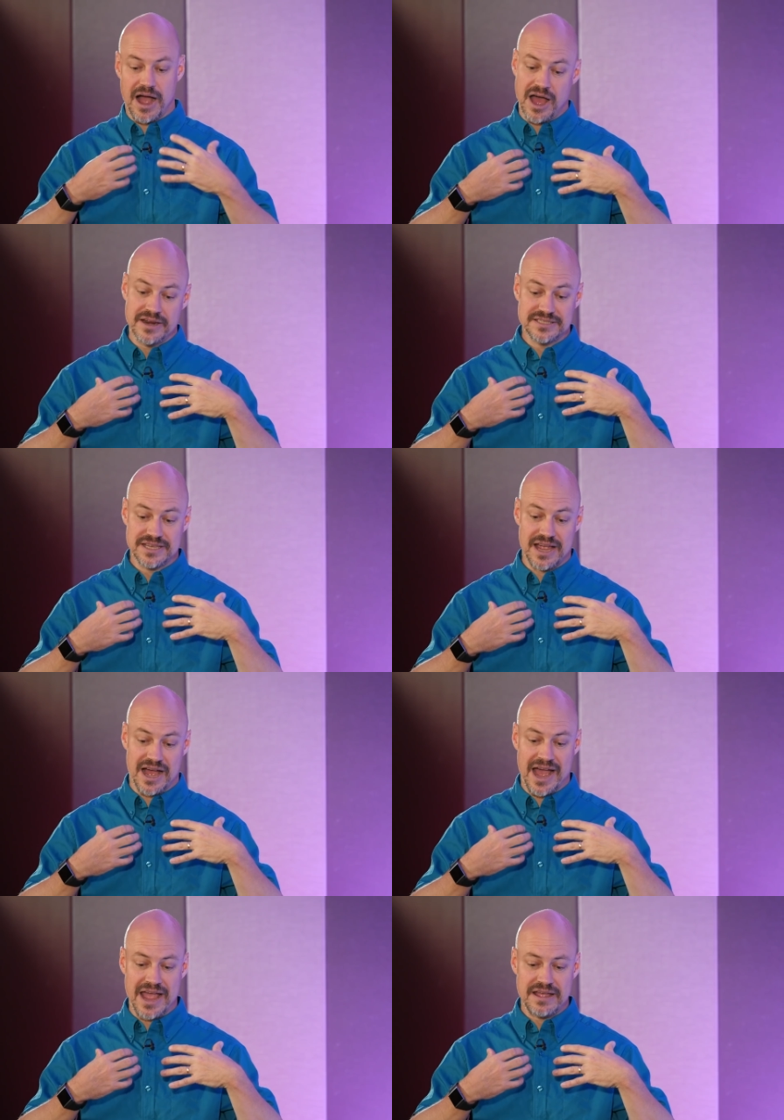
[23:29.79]
honestly,
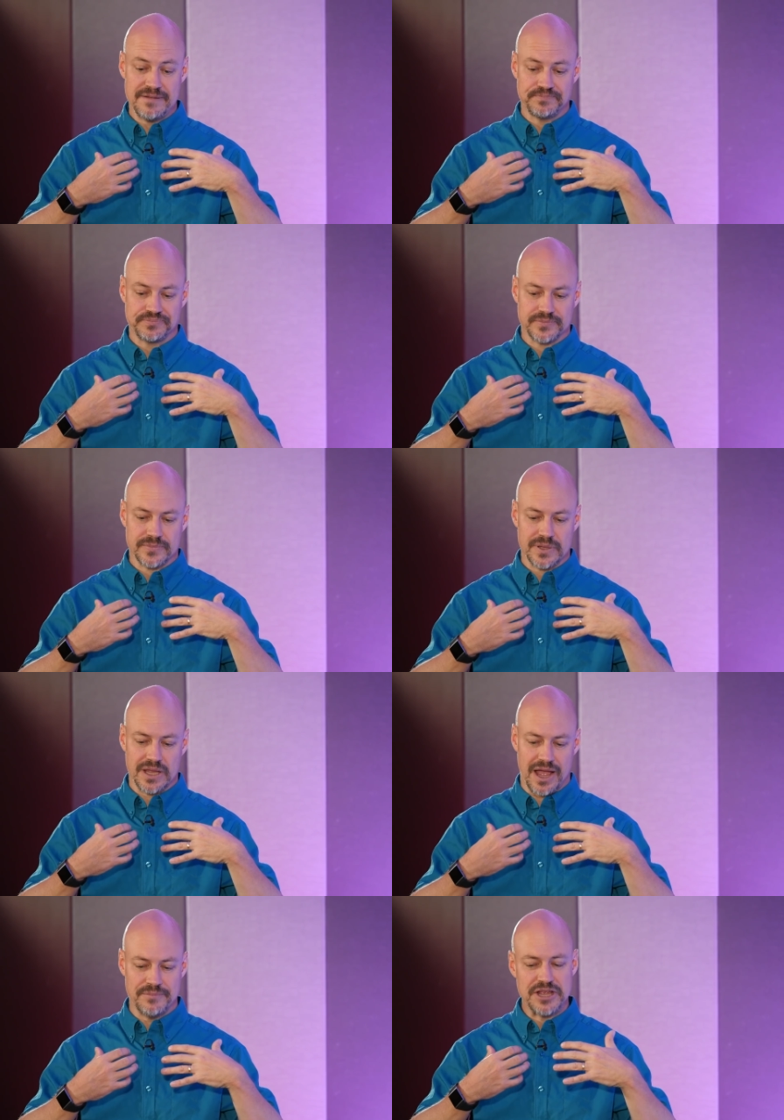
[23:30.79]
I'm
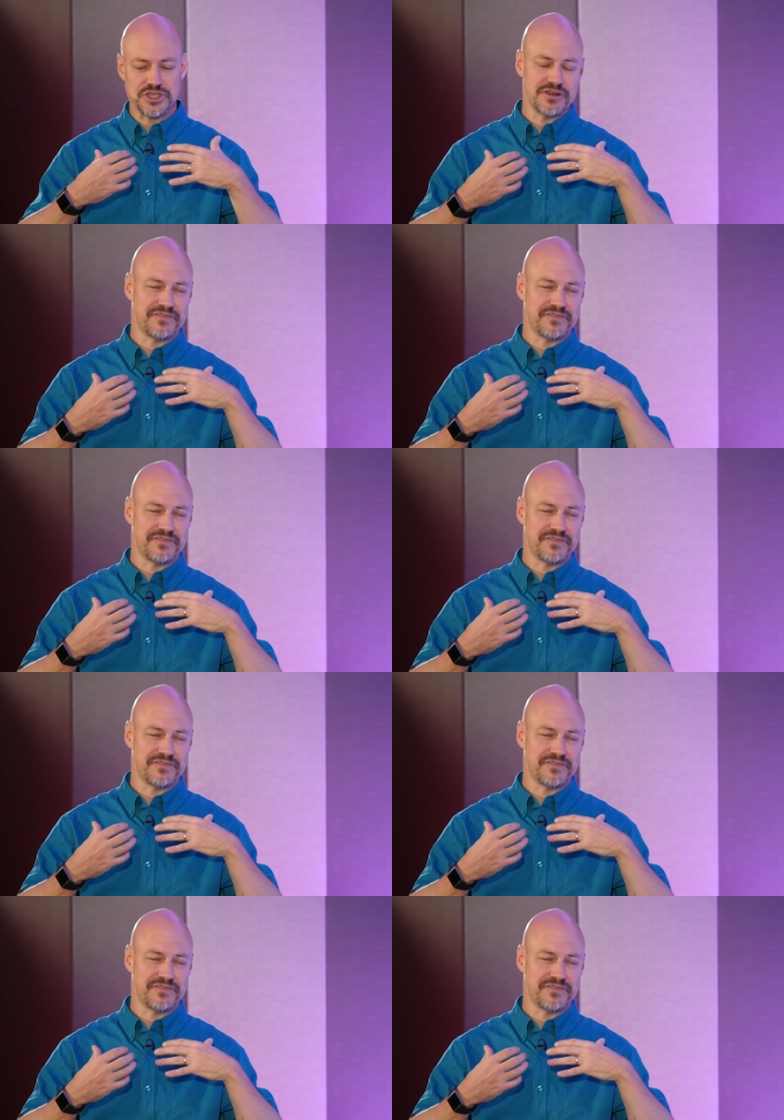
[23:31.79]
not sure